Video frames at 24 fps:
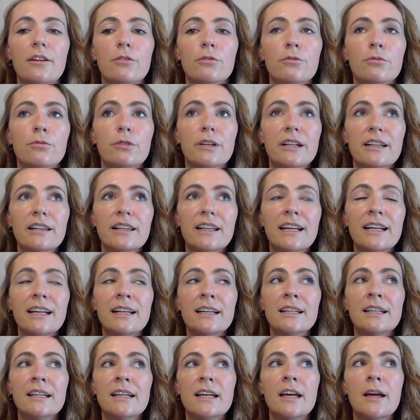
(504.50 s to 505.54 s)

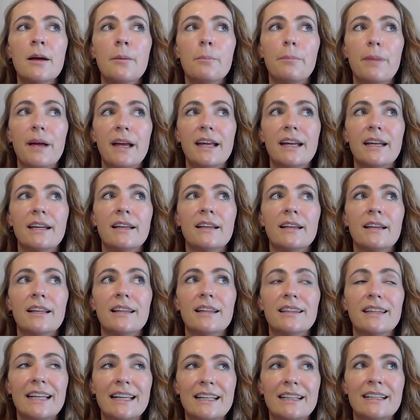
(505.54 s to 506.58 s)
really being
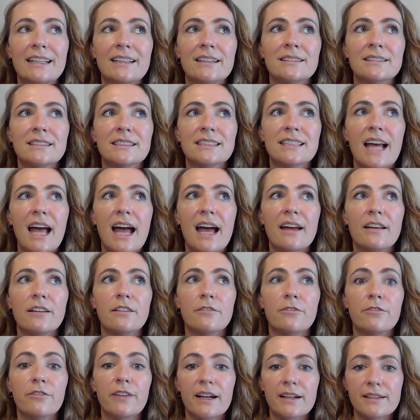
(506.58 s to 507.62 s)
lenient
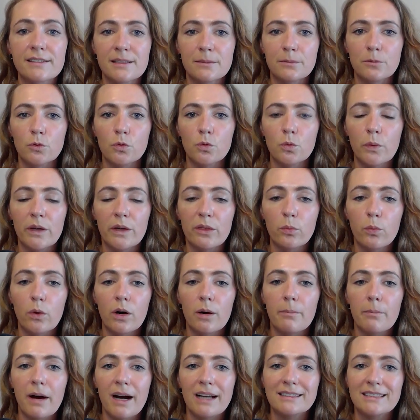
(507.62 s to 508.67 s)
and flexible with
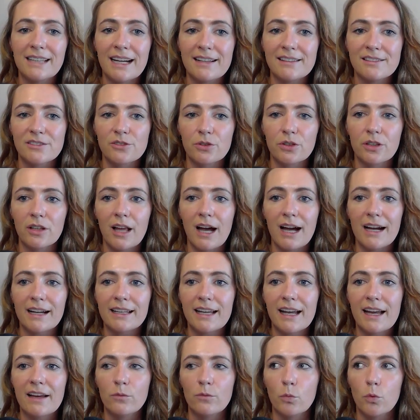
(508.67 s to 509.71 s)
what my days look like
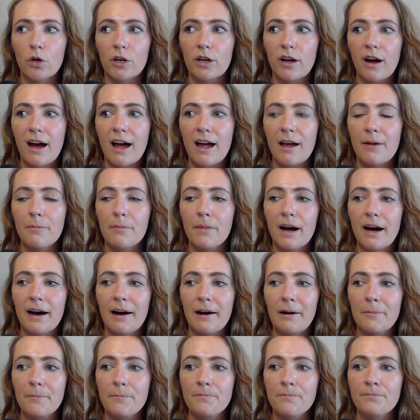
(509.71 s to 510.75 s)
and what I'm
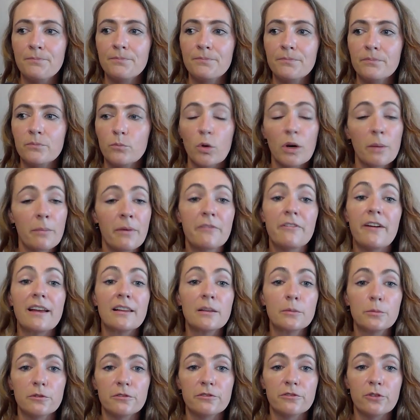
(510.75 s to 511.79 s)

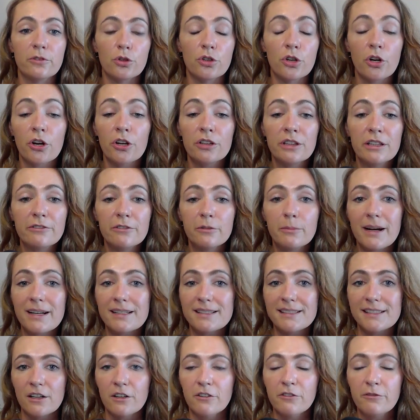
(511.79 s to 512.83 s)
available for, not only for
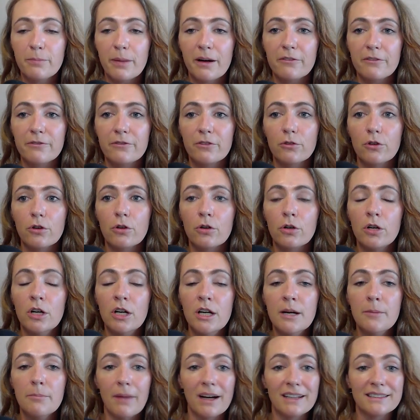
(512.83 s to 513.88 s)
myself, but for
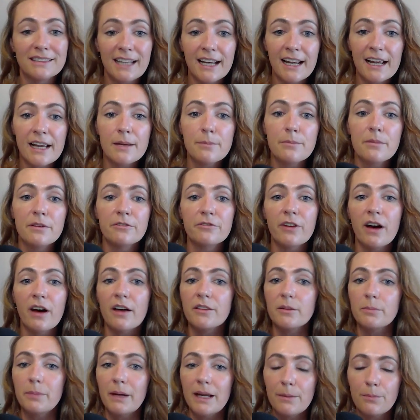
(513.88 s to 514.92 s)
my team and for
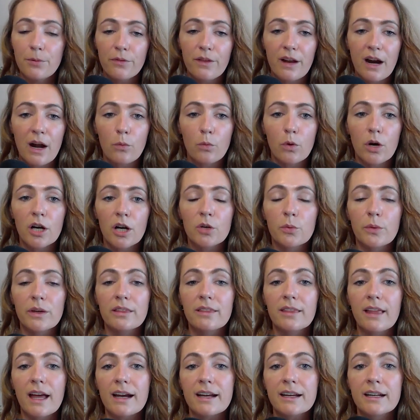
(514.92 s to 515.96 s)
other people that I work with.
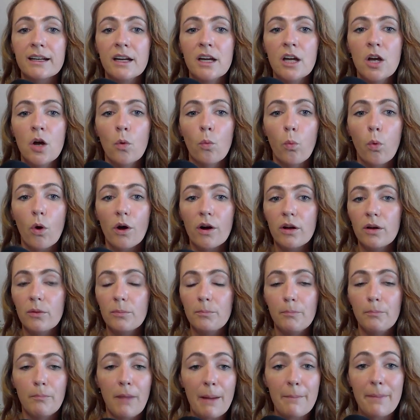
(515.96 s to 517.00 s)
What
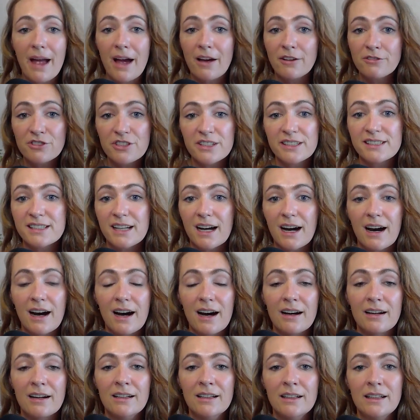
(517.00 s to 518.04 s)
my boundaries are